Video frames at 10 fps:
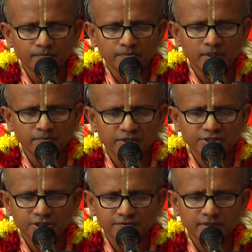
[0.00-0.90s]
Brahma,
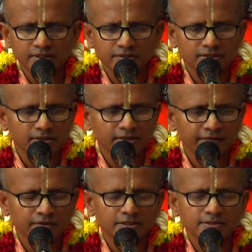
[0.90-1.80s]
Shiva, Indra,
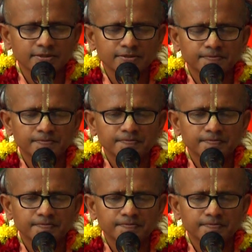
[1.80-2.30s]
Devatas.